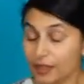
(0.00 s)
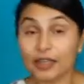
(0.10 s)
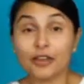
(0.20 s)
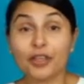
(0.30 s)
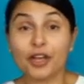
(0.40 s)

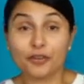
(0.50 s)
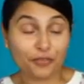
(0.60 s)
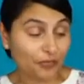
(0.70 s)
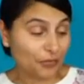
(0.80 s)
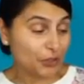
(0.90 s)
Now that I've
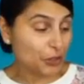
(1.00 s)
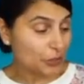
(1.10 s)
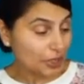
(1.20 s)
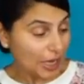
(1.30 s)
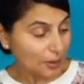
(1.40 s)

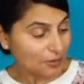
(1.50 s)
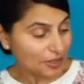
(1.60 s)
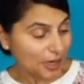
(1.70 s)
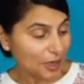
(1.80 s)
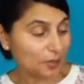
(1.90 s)
used the hem
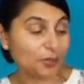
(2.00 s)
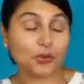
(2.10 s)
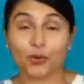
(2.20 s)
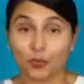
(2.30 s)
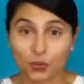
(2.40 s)
tape
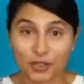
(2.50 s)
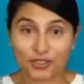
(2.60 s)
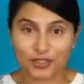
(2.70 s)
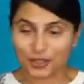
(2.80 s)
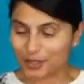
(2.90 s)
on one
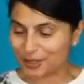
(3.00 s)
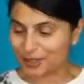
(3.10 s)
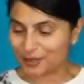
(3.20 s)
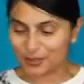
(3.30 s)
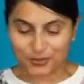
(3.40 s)
side
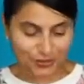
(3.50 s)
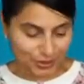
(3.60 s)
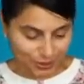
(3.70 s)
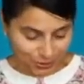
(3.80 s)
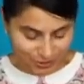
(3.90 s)
of
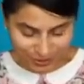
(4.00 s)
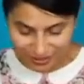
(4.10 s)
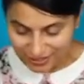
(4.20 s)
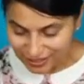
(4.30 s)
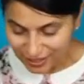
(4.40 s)

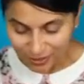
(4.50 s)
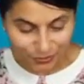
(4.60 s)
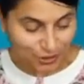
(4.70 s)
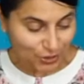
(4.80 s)
the